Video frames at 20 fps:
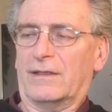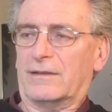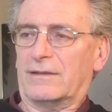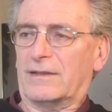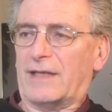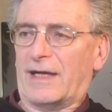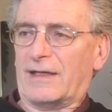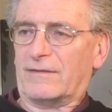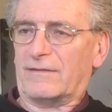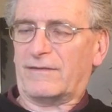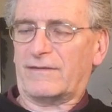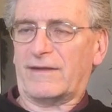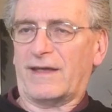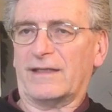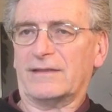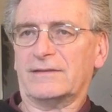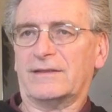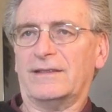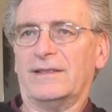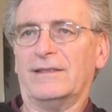
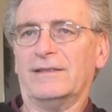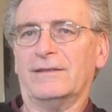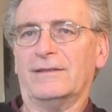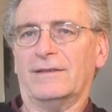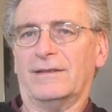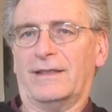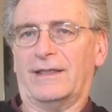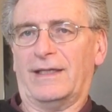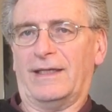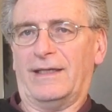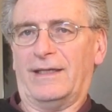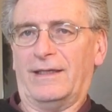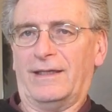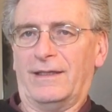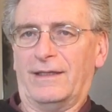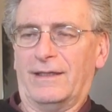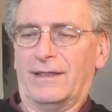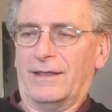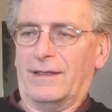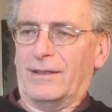dissecting
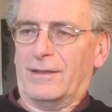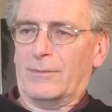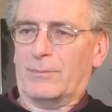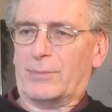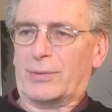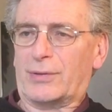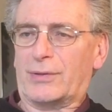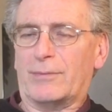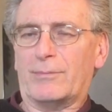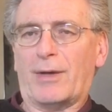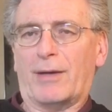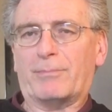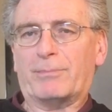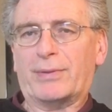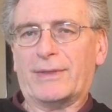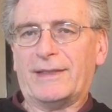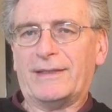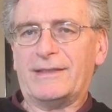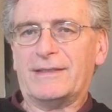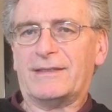the
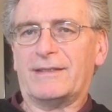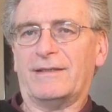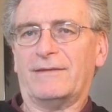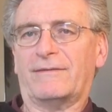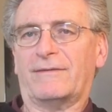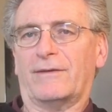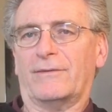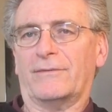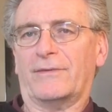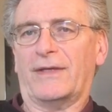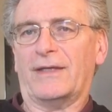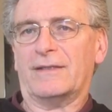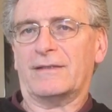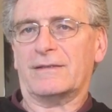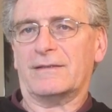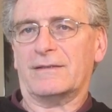probabilities of it